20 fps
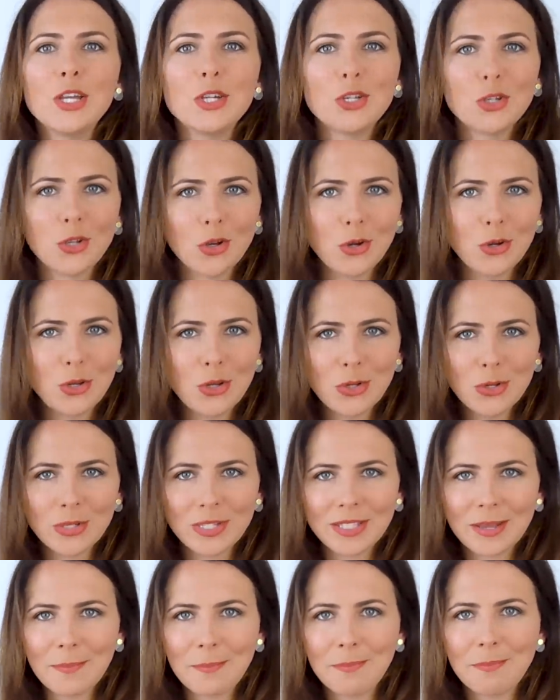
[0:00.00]
show you
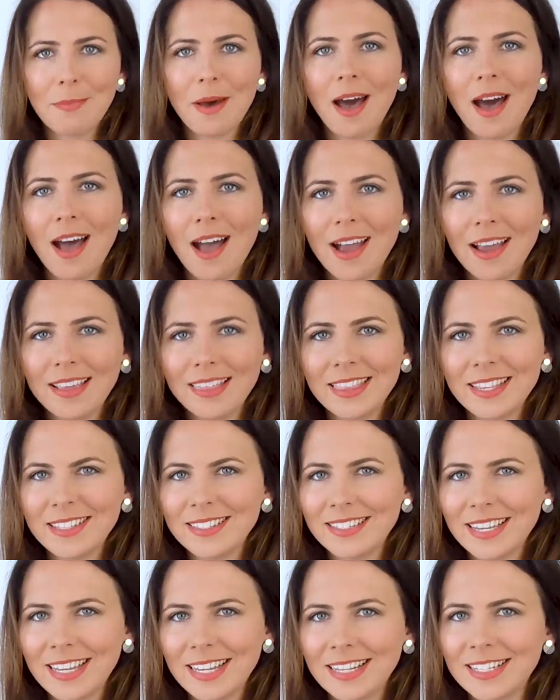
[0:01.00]
some behind the
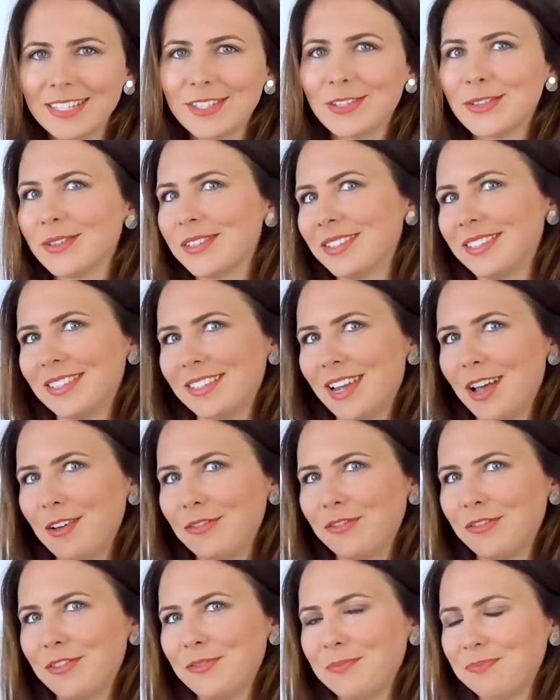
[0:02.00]
scenes sort of
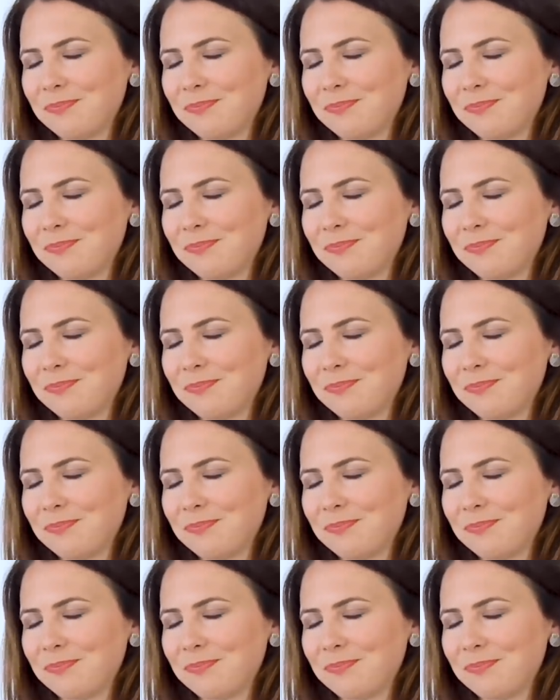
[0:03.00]
stuff.